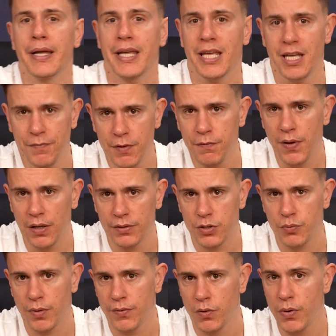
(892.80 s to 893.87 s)
If you found
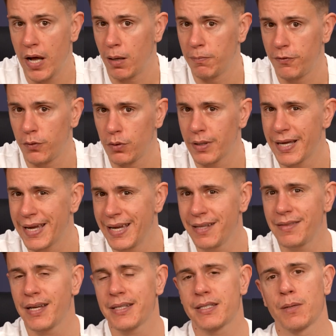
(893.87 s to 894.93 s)
this review helpful,
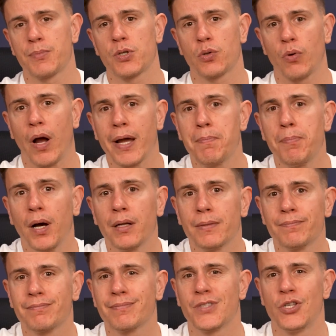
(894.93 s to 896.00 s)
hit that subscribe
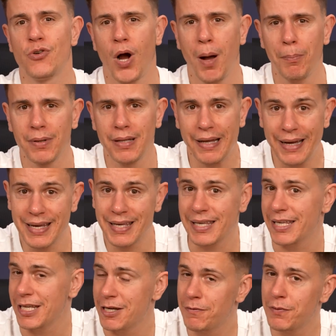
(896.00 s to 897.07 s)
button, drop a
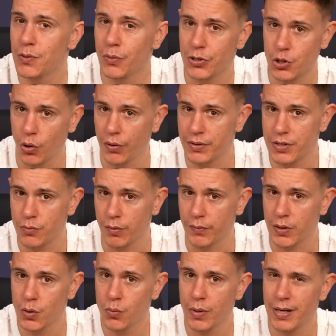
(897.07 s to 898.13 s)
like if you enjoyed this
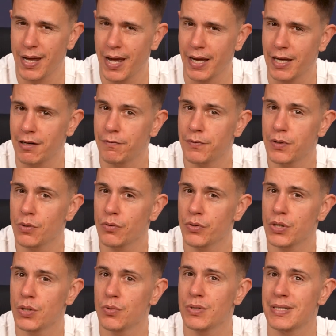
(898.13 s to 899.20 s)
review, and hey, if you're
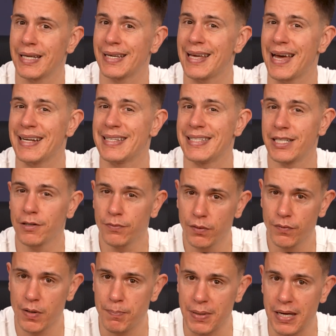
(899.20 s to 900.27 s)
using a
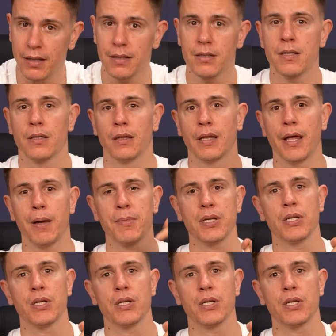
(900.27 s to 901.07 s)
different VPN, let me